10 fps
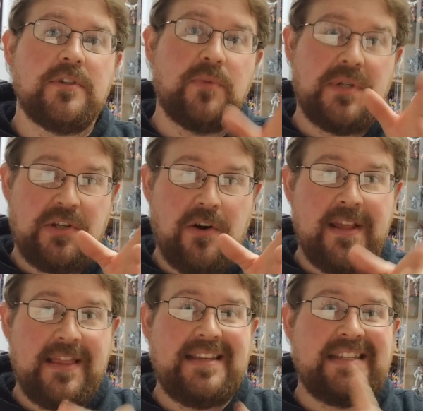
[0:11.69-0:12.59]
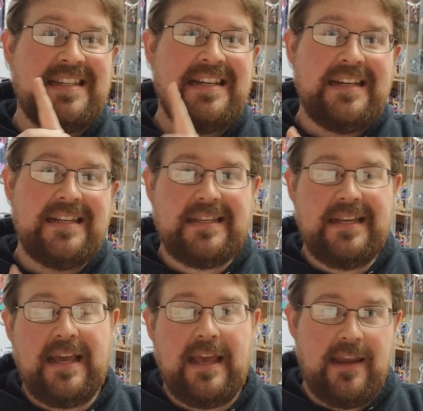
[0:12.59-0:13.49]
So we're starting this
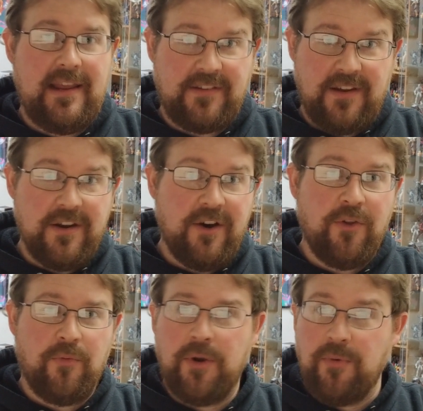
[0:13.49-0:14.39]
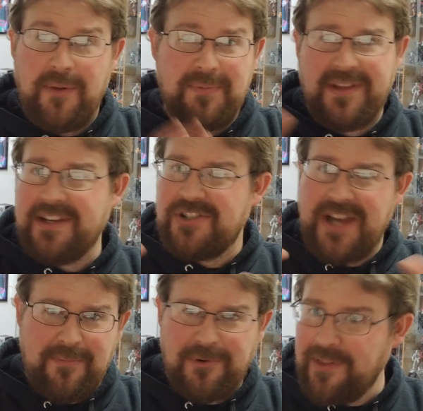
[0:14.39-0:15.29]
today. And yes, I know that we were up to like
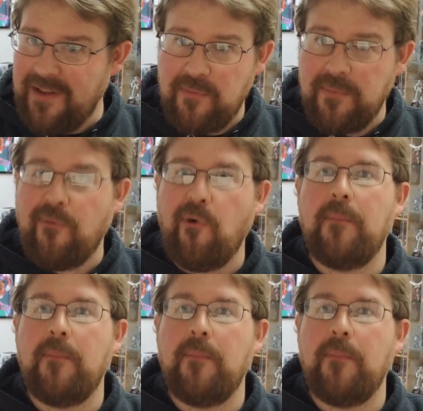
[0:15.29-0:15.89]
Chapter 11 before,